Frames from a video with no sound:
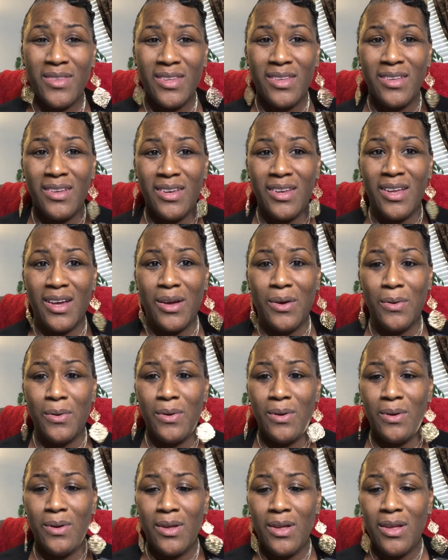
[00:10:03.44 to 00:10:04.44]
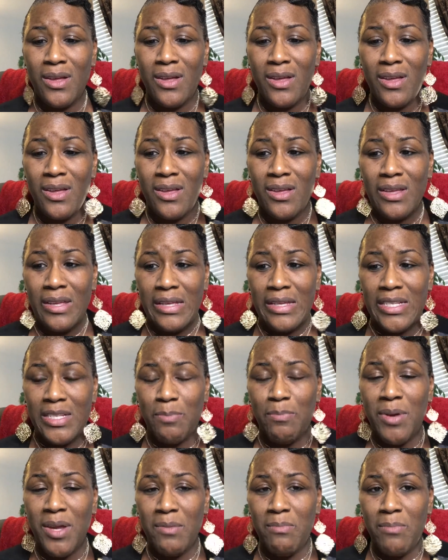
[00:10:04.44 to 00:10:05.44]
it's a
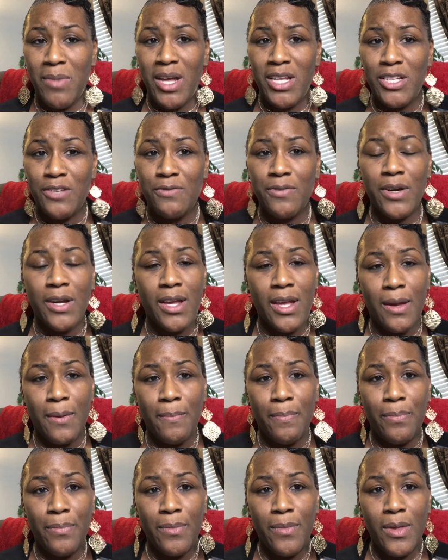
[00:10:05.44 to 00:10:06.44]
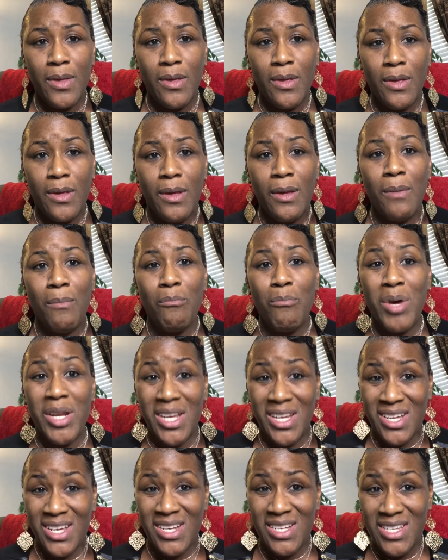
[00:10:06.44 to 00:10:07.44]
bit much for him, but
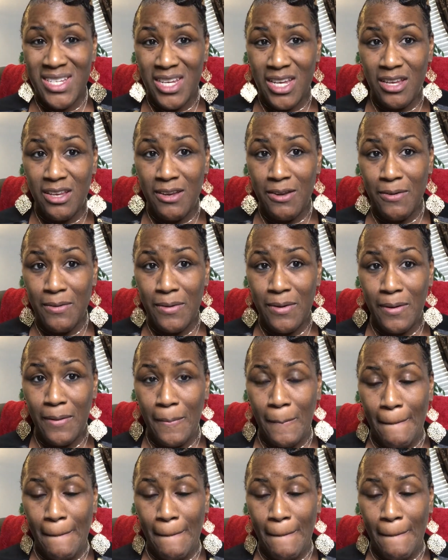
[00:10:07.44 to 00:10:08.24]
it continued